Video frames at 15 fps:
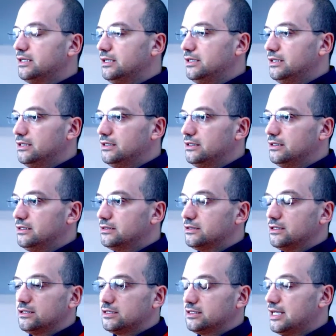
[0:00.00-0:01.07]
is
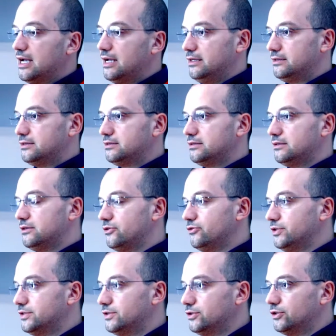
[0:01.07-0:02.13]
science,
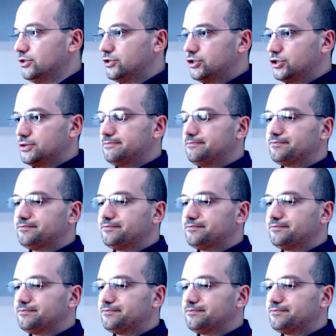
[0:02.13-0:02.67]
research.